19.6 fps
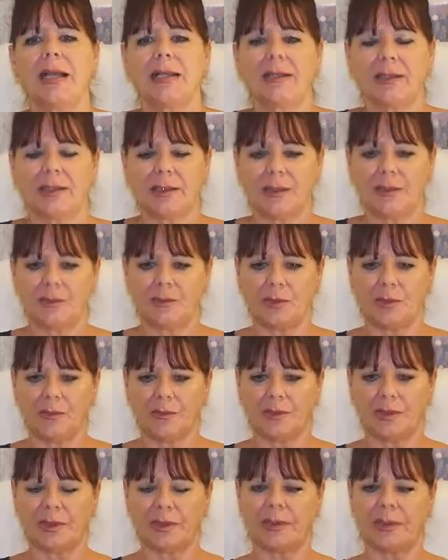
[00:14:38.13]
it's
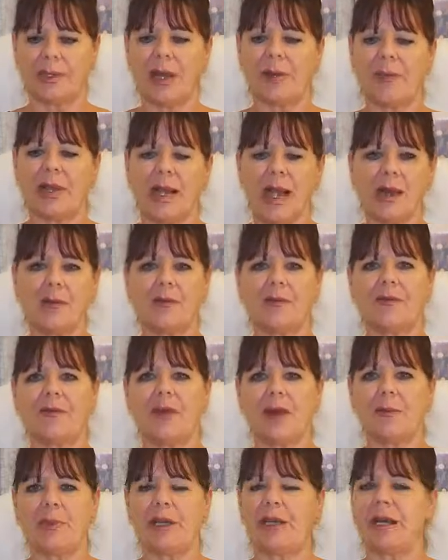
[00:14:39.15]
coming out of
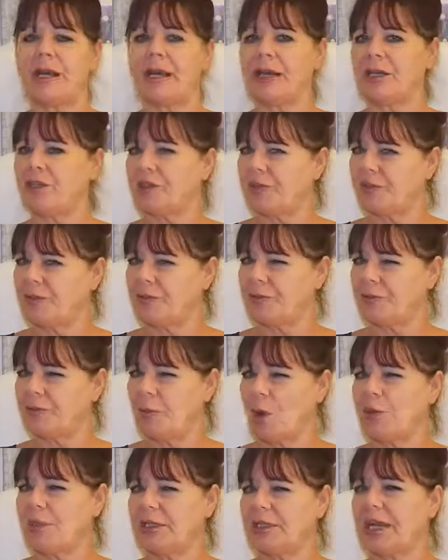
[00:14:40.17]
feminine energy for
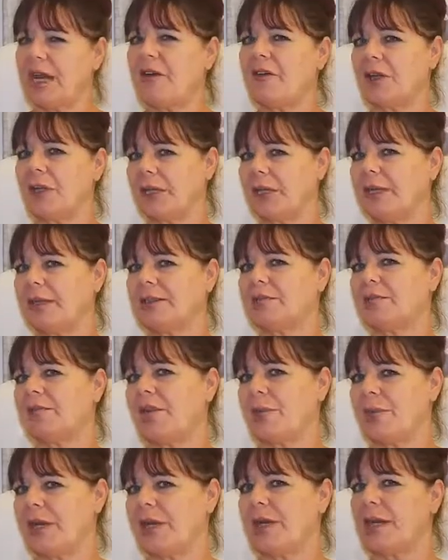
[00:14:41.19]
momentarily, because
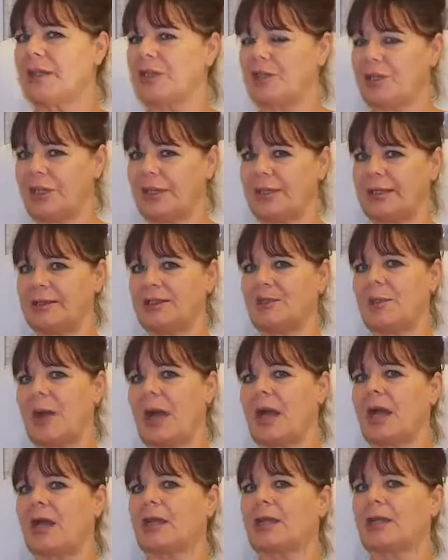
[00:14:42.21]
feminine energy leans
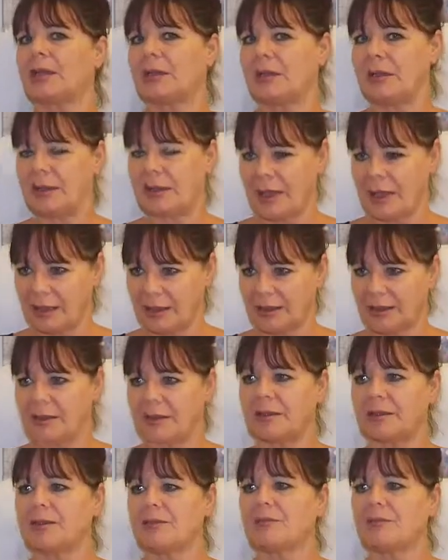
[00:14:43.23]
back
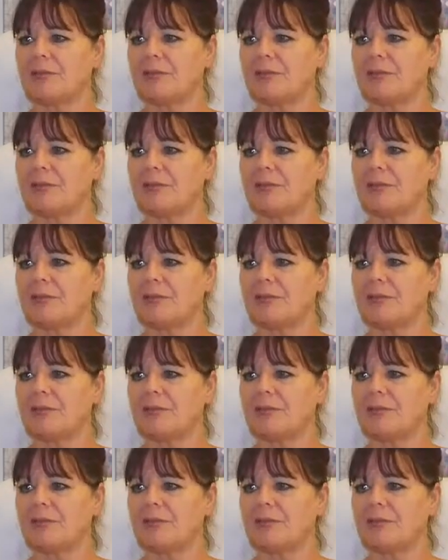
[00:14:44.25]
and